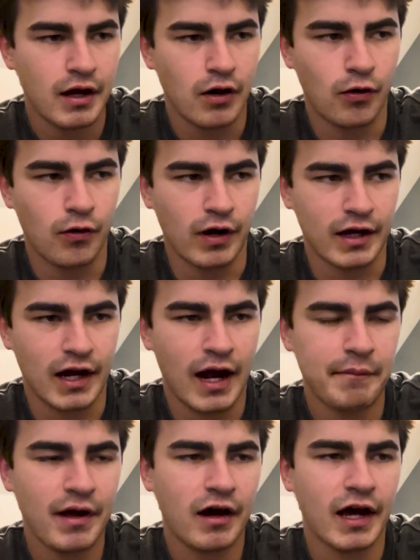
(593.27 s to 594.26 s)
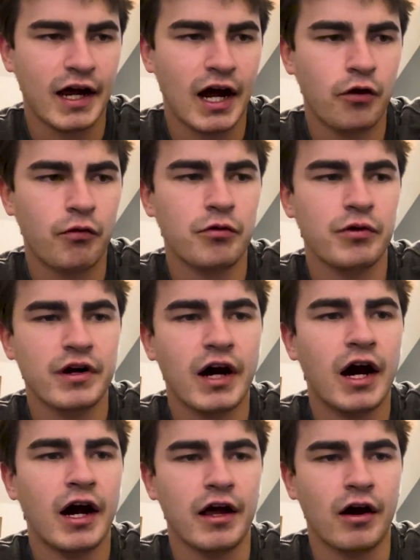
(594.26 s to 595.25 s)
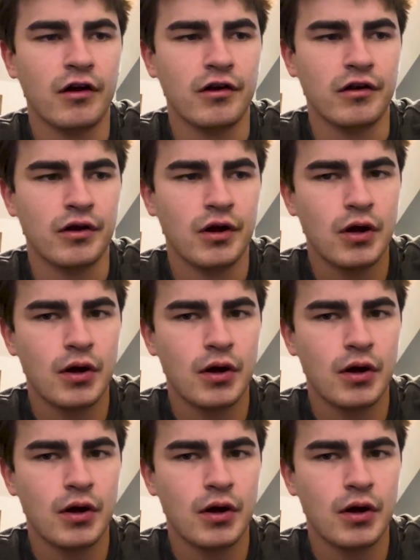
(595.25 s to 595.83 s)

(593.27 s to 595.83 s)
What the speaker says: Or like, I'm not like, I don't want to rely on